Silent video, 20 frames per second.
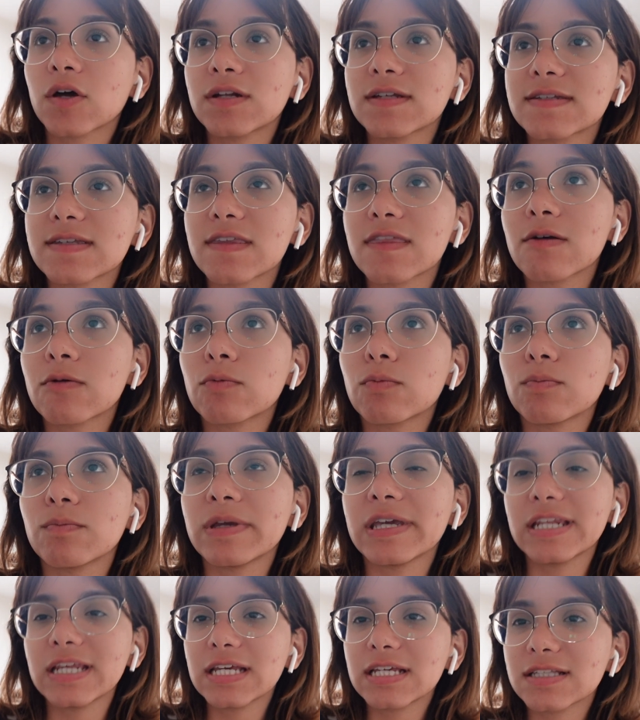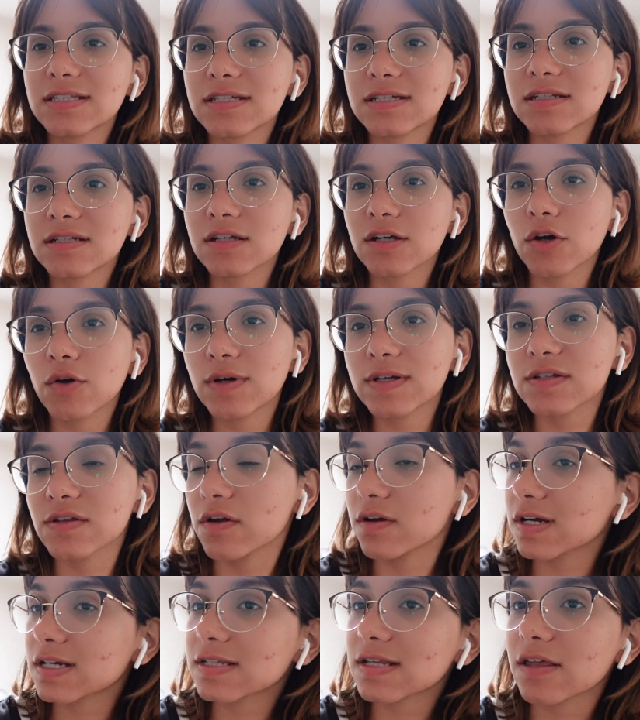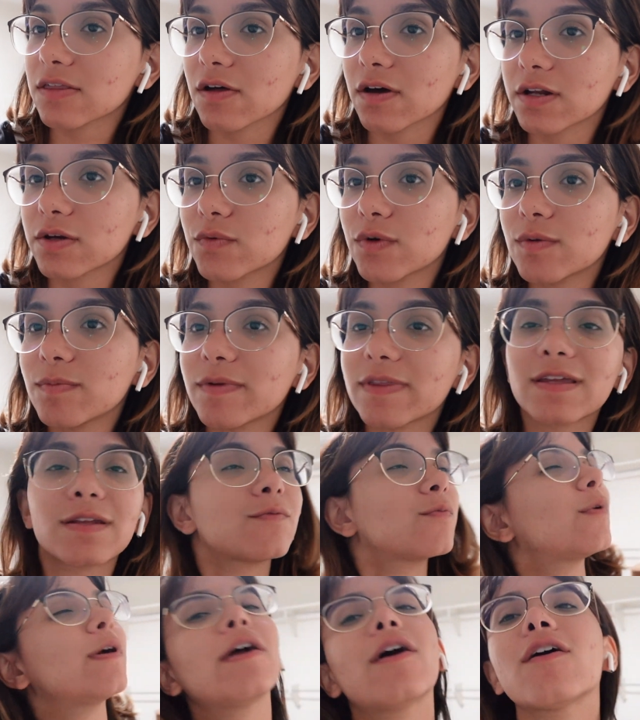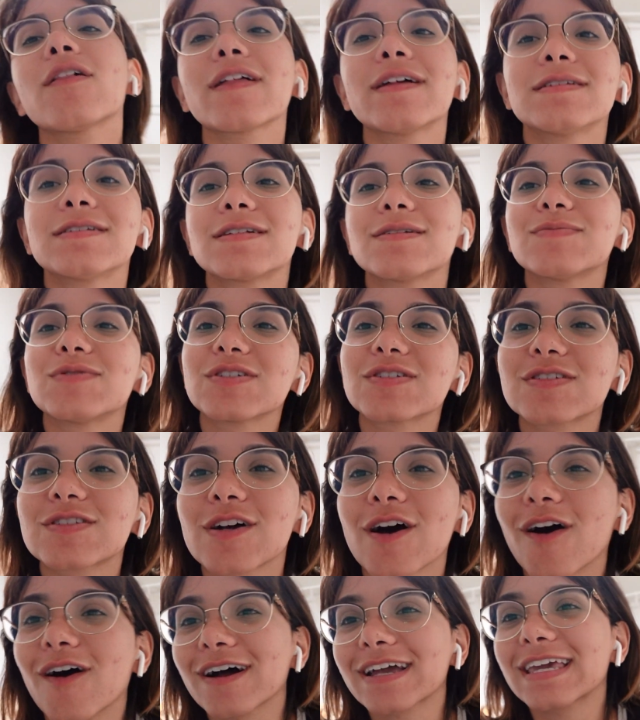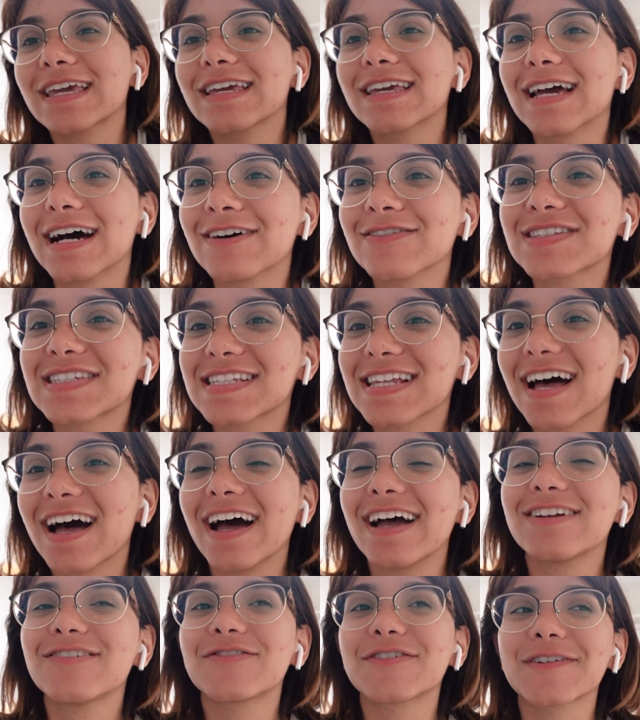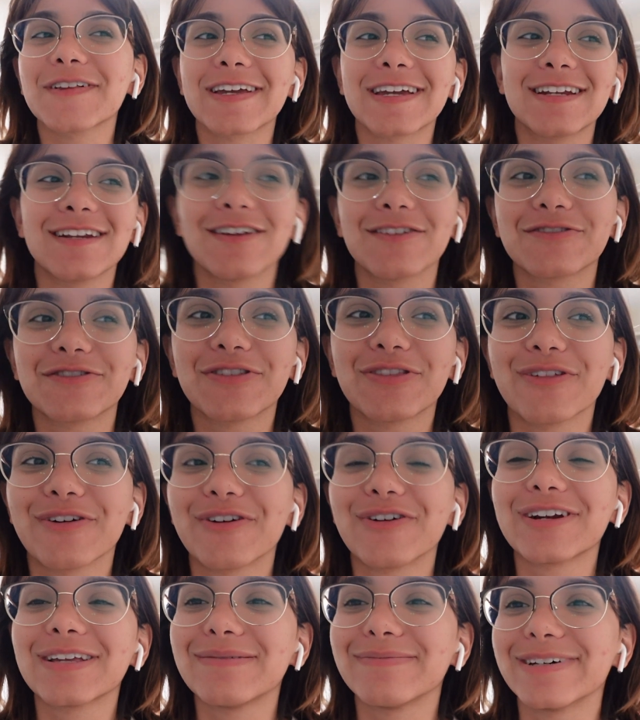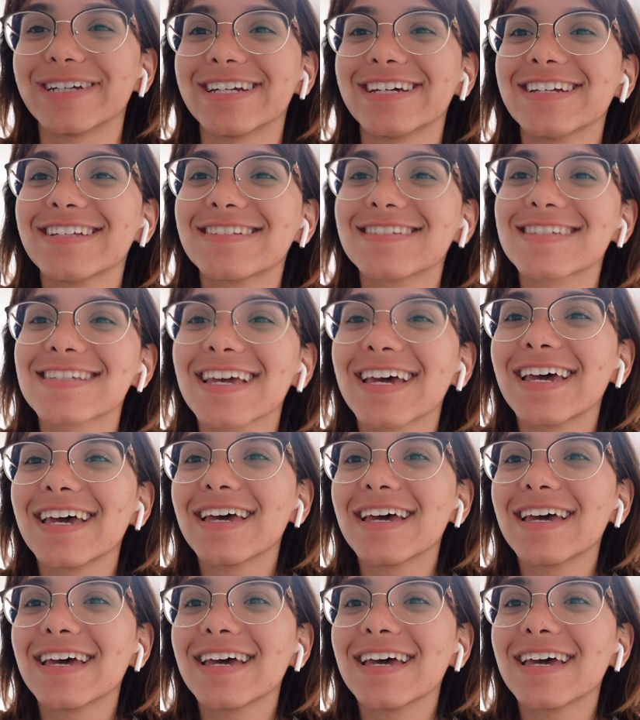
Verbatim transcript: Honestly, the meeting didn't go as long as I thought it would, but then we all ended up just talking outside for like another 30 minutes.